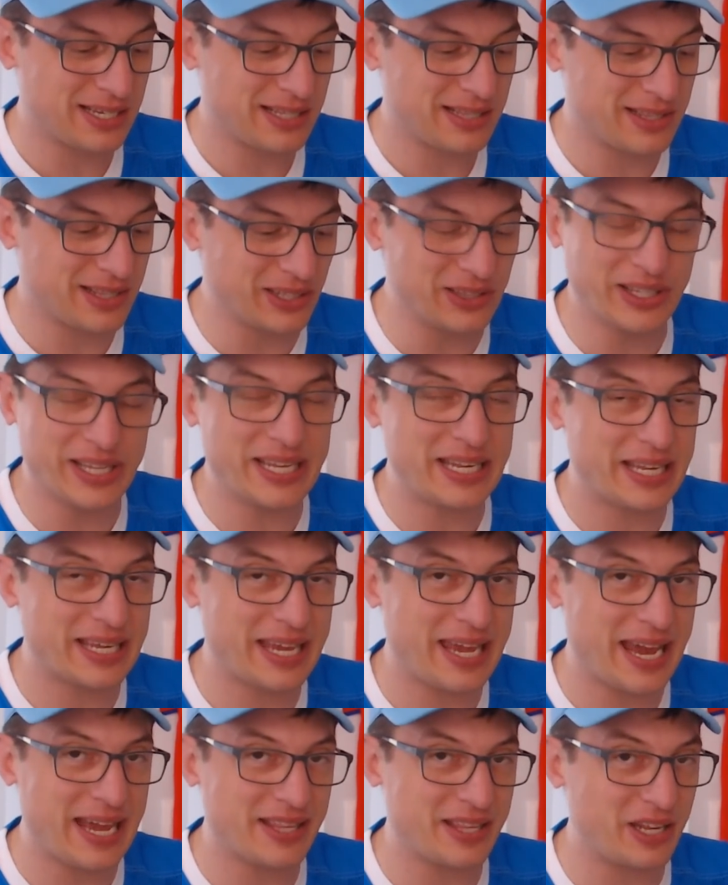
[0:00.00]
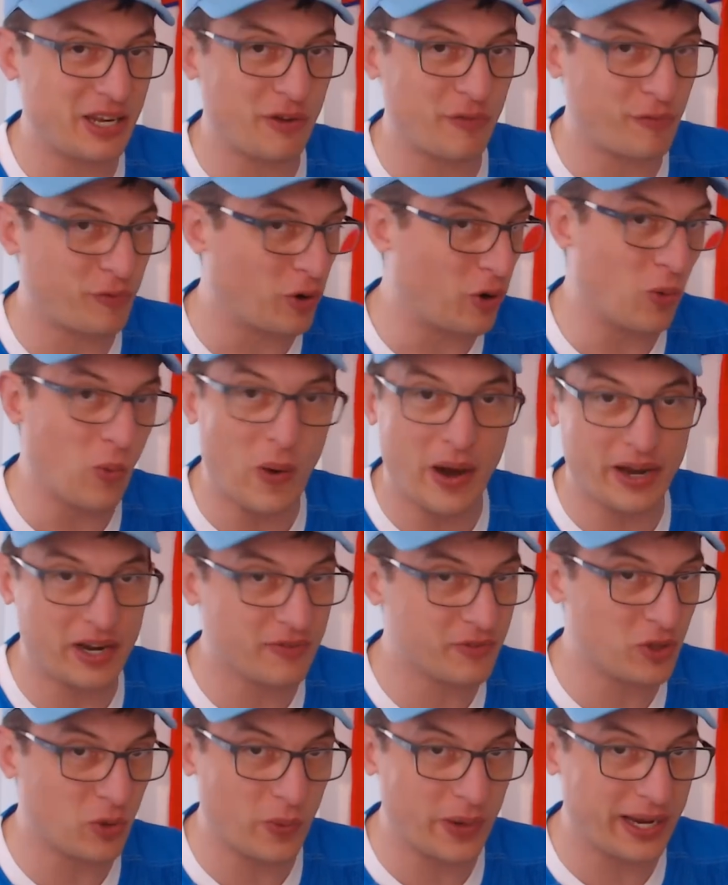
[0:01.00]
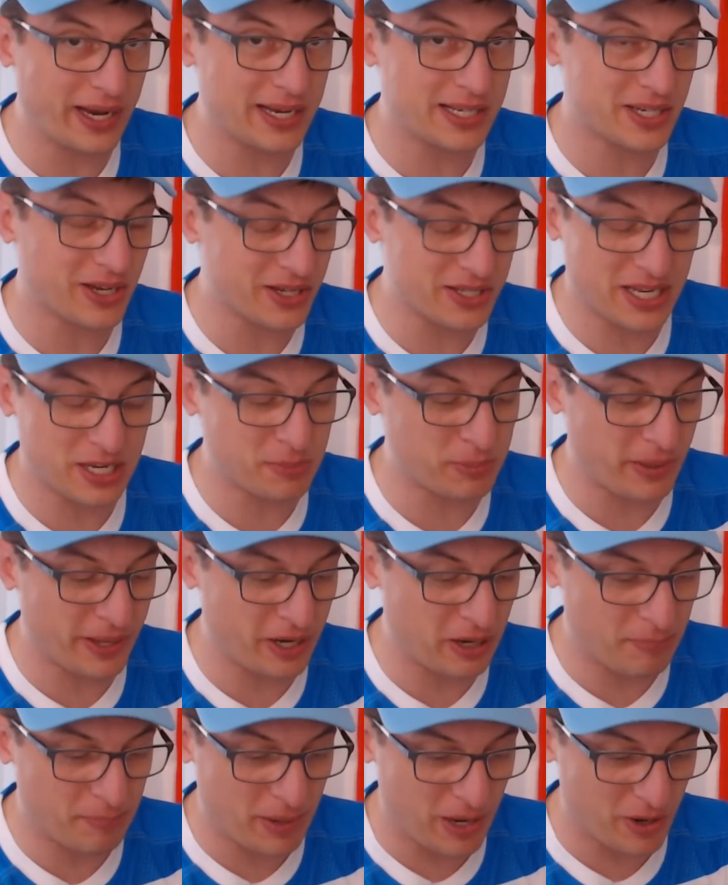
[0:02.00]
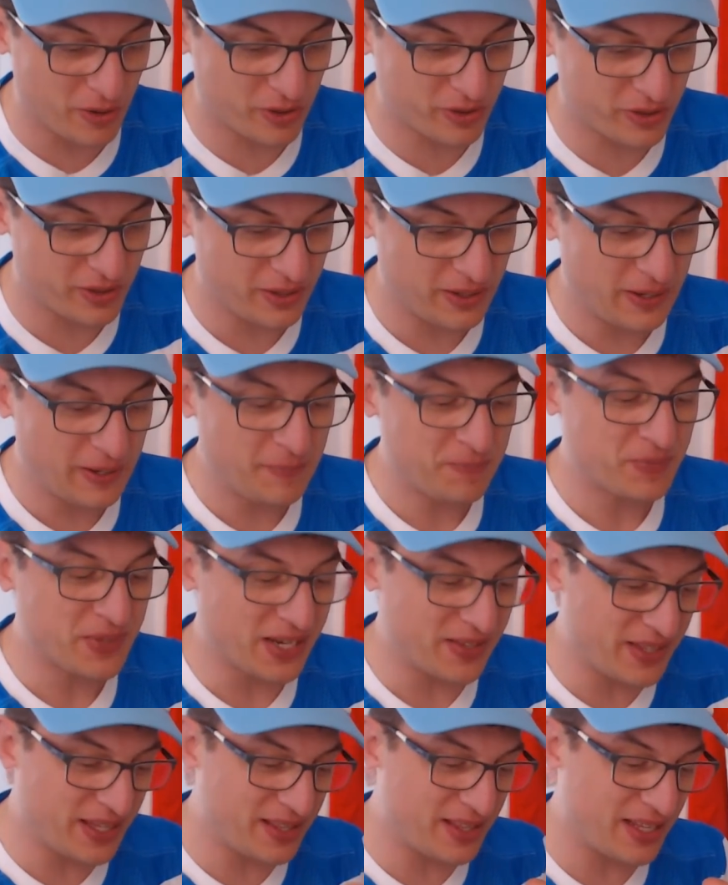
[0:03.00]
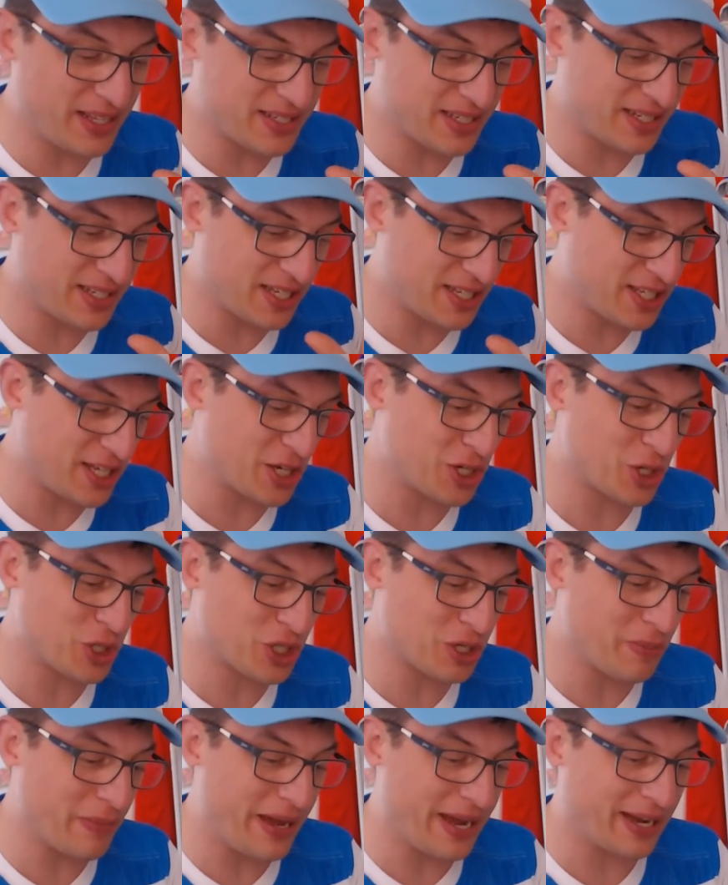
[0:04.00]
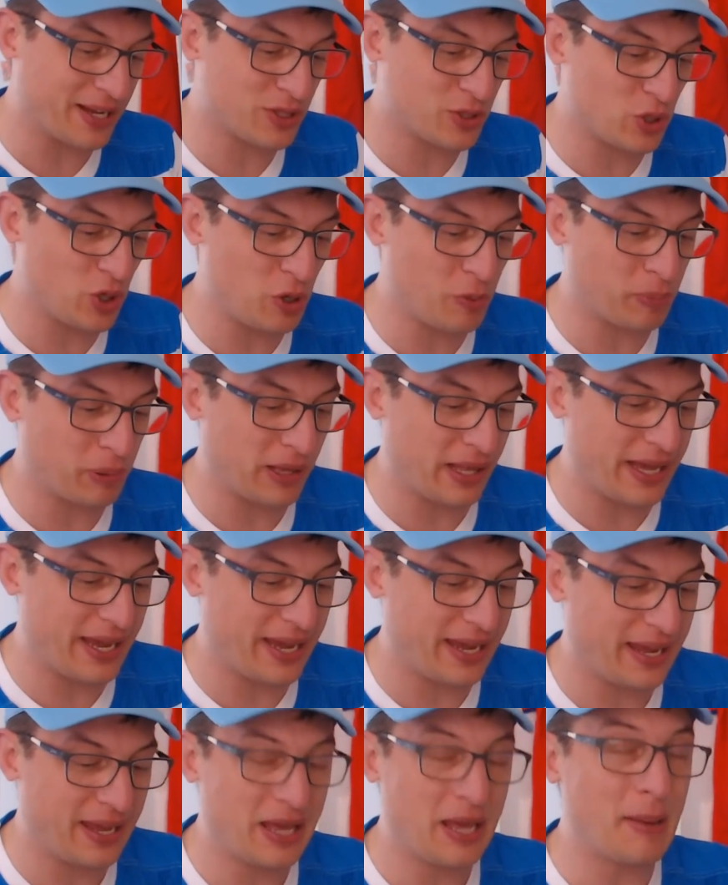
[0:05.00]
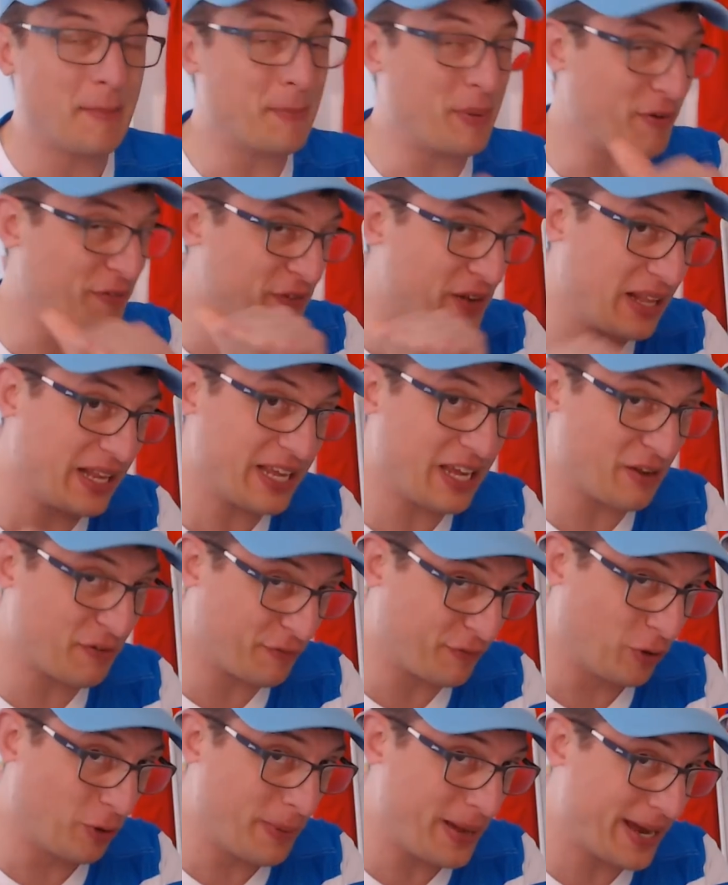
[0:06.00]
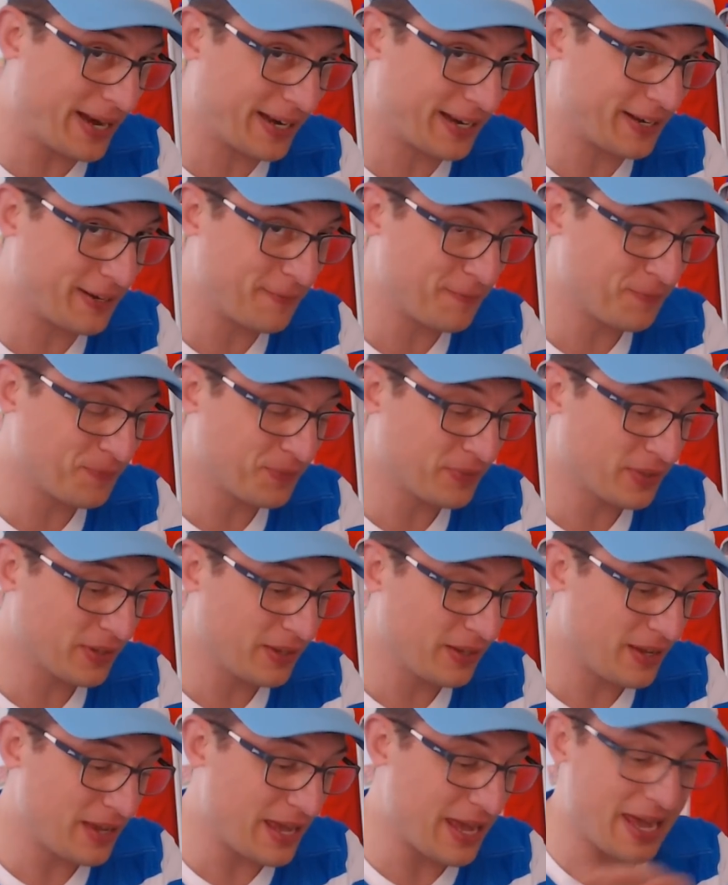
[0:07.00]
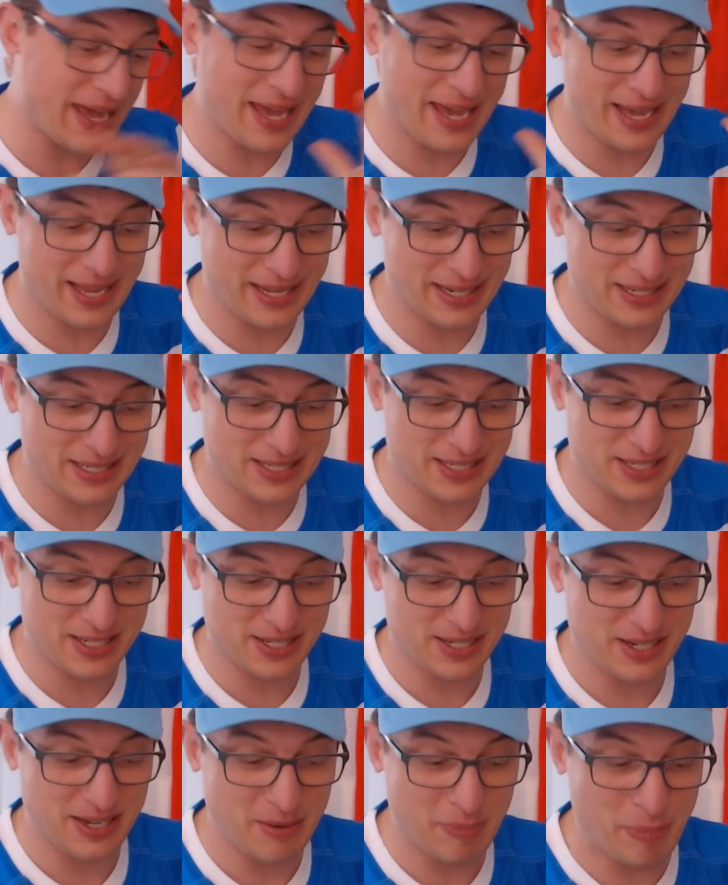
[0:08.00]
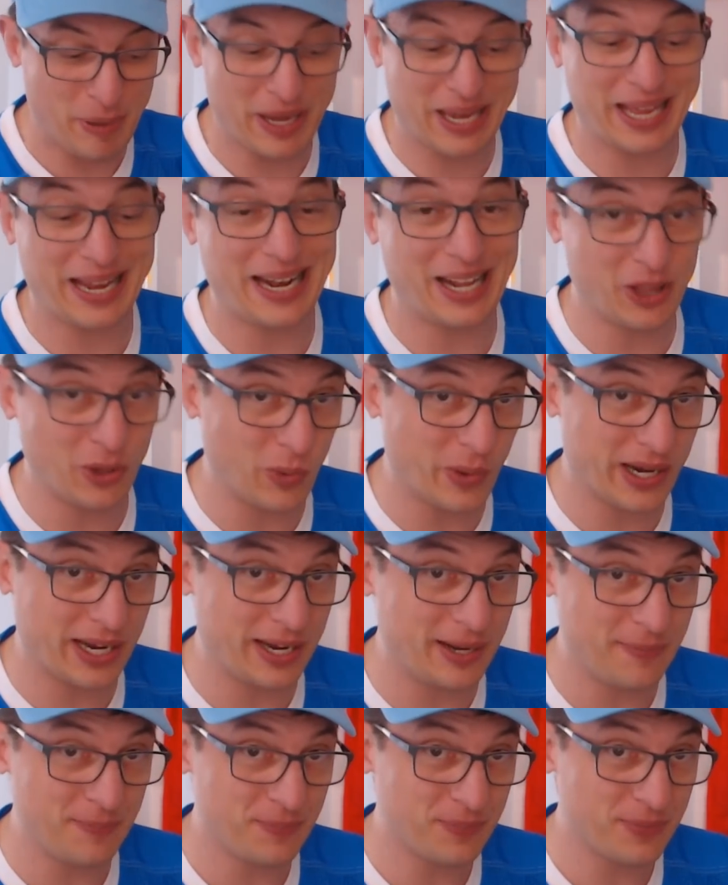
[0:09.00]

the leading candidate for one of the wings because he's played on both. And then there's a decision to make. Do you play Boffelli at fullback and pick another winger?